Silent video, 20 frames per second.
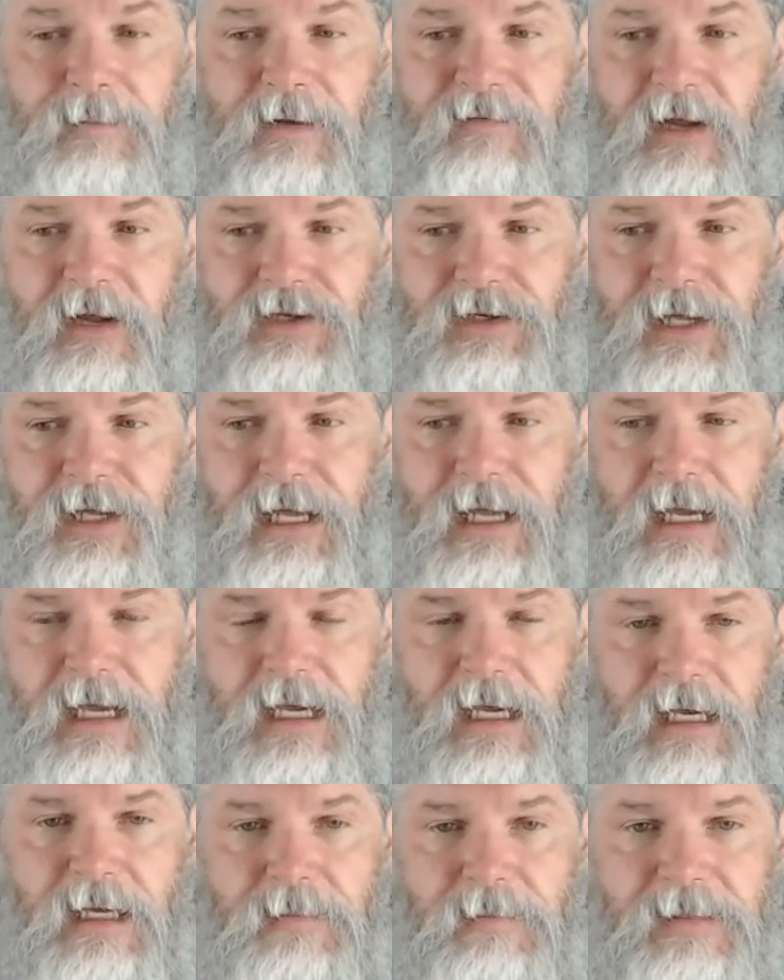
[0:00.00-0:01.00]
But eventually,
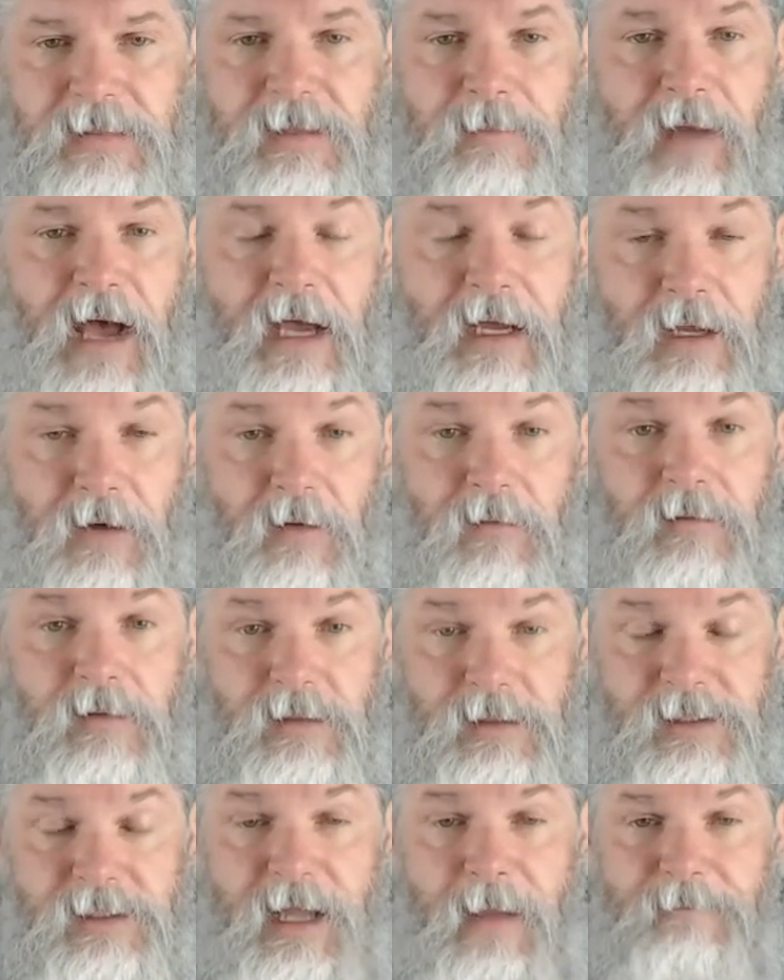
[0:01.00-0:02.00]
Msimanga
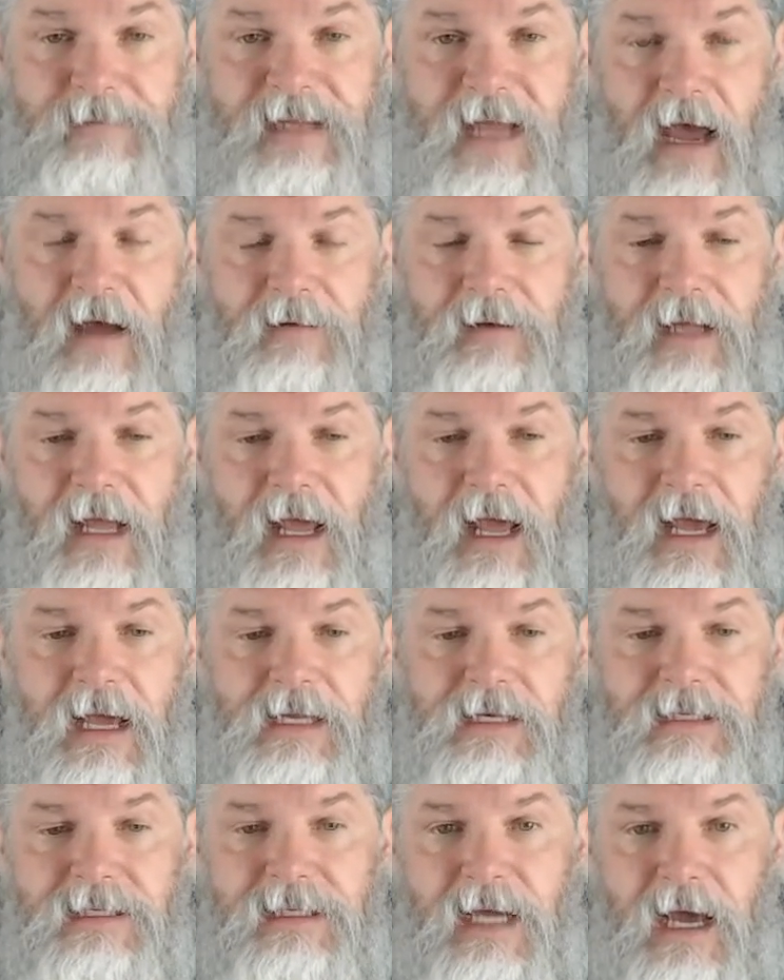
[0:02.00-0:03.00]
stepped down,
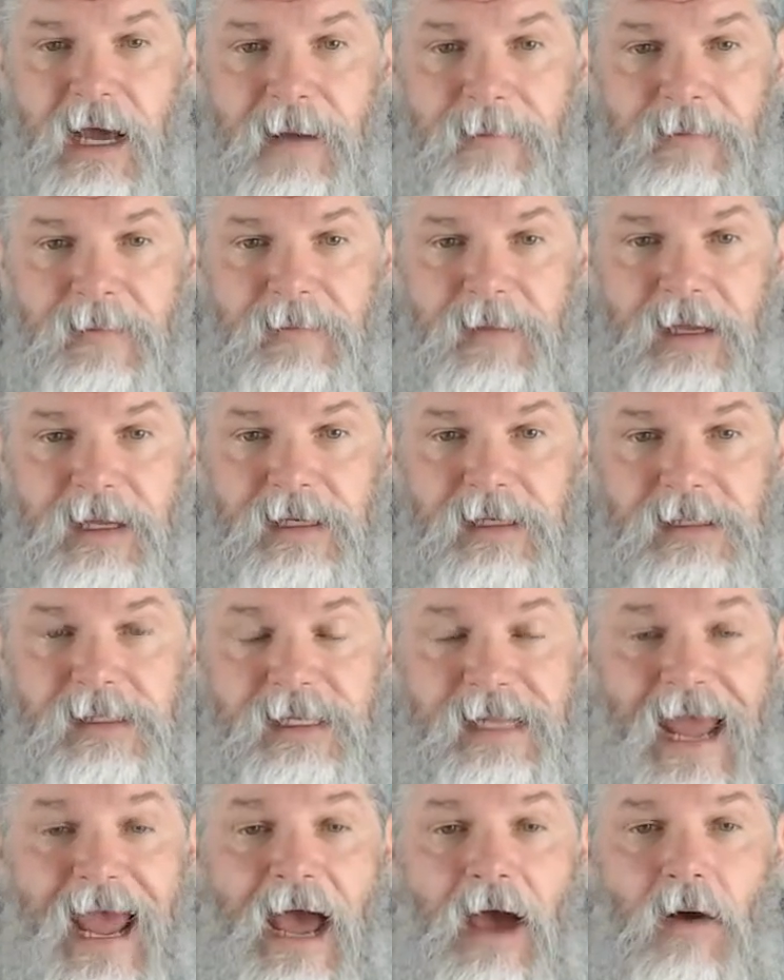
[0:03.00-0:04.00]
and
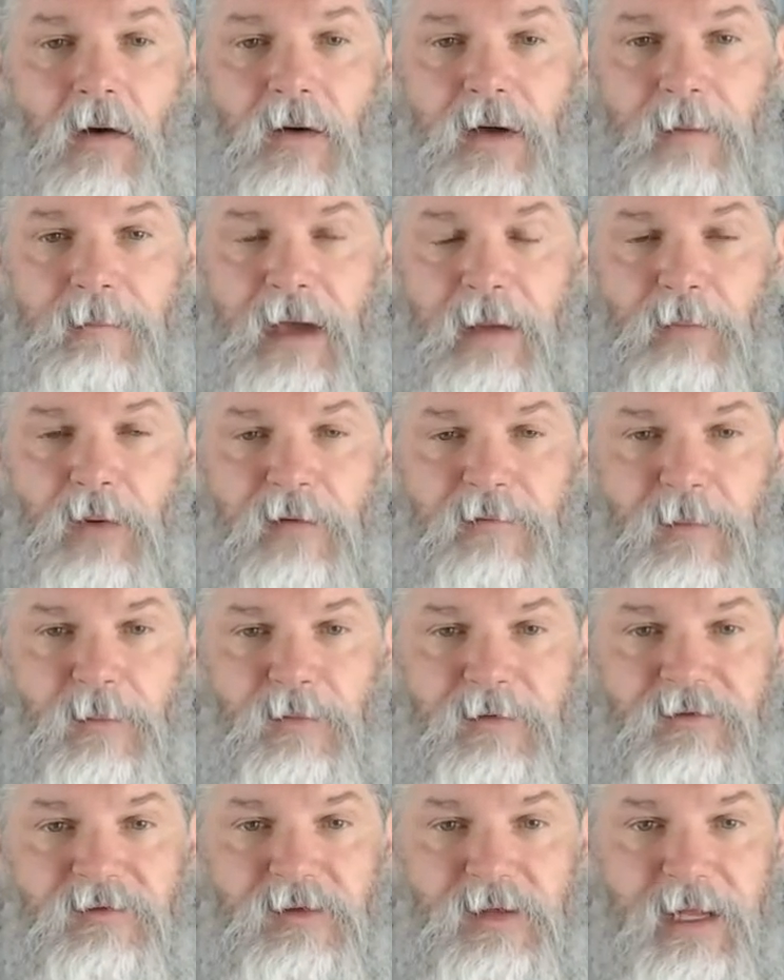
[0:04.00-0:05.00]
he's now a member of the
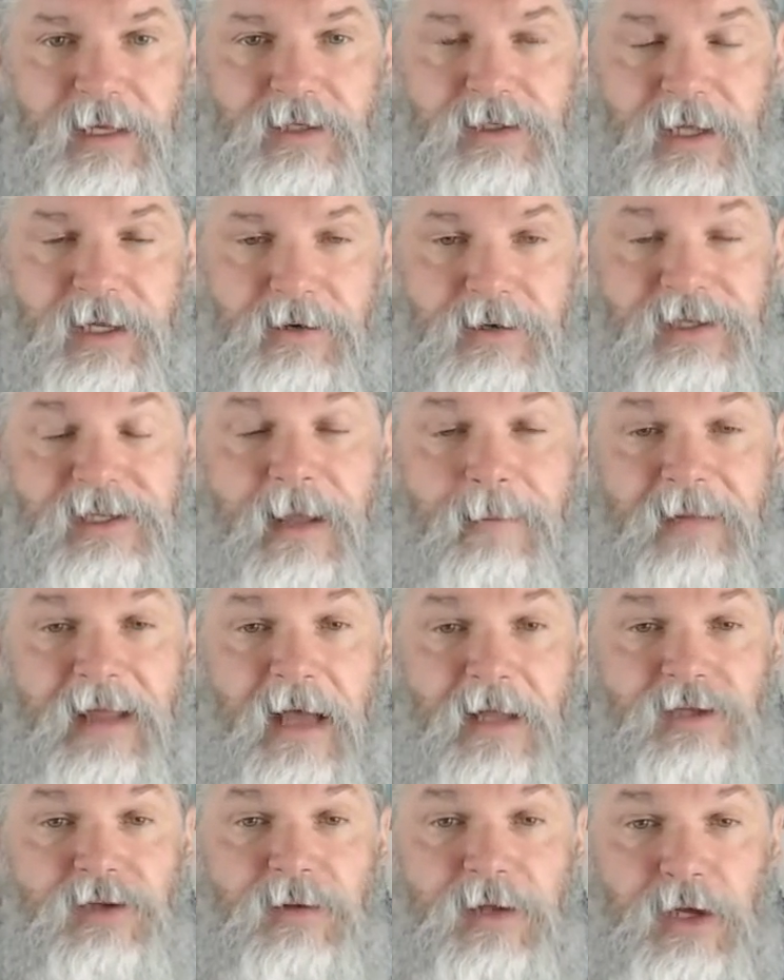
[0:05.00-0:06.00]
provincial legislature. He stepped
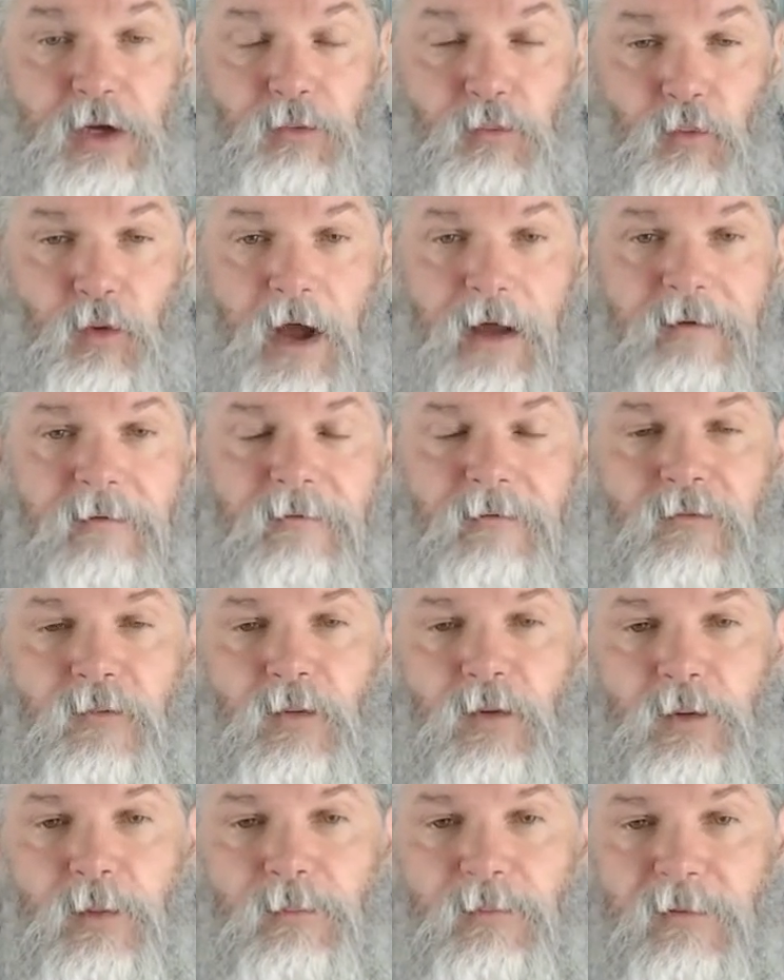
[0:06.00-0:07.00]
down so that he could run
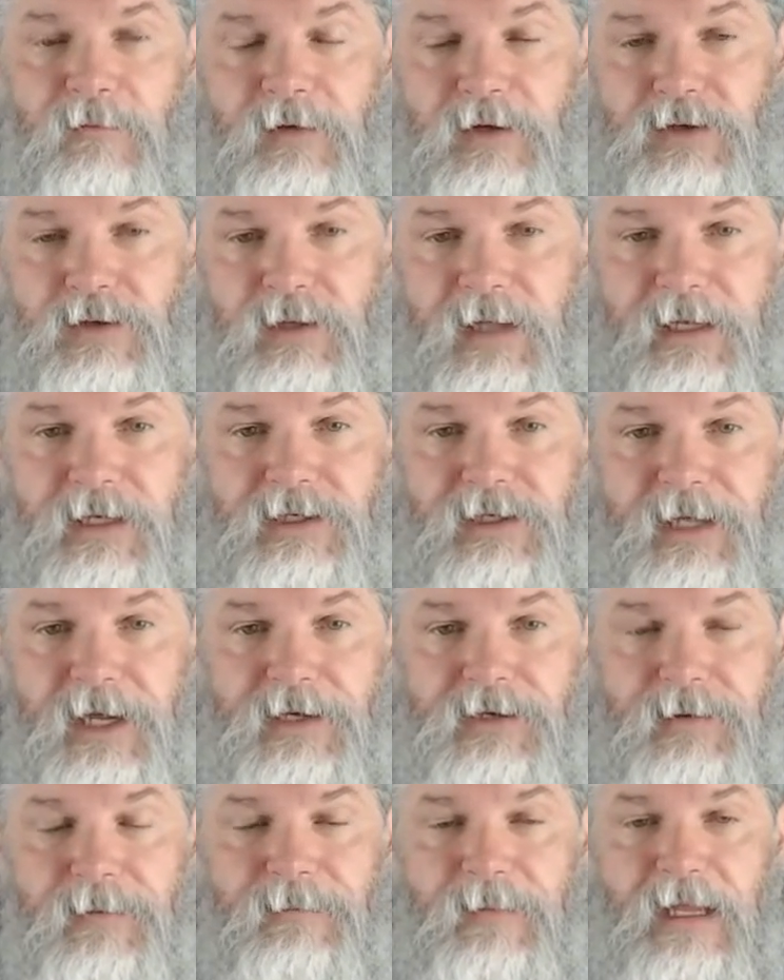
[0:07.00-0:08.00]
for the provincial
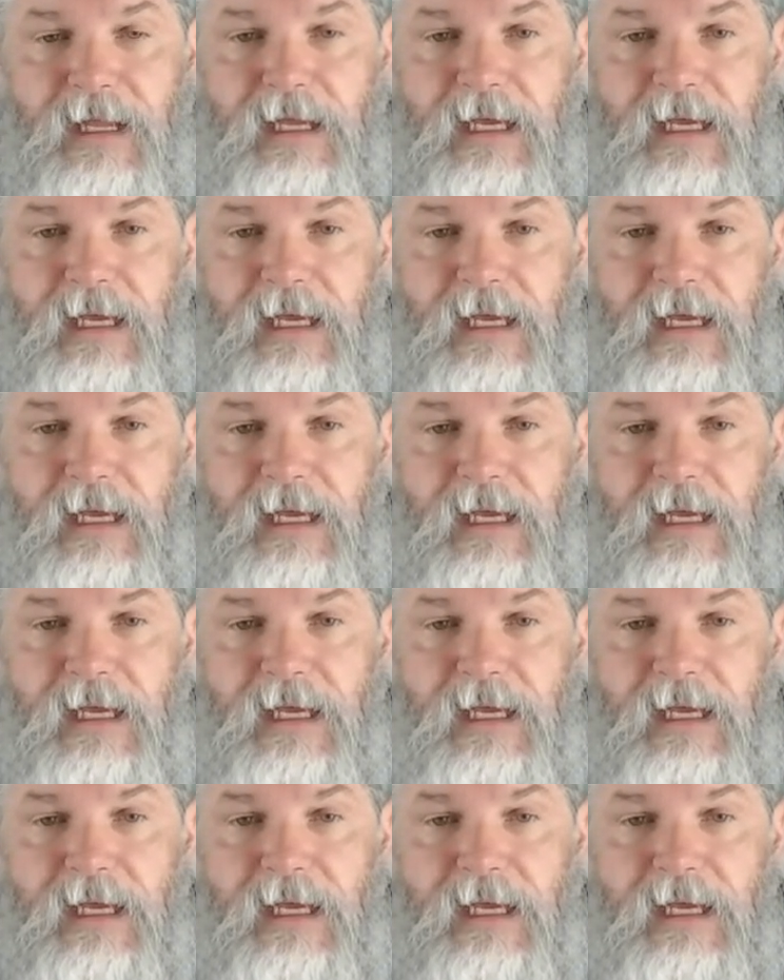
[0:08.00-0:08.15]
legislature.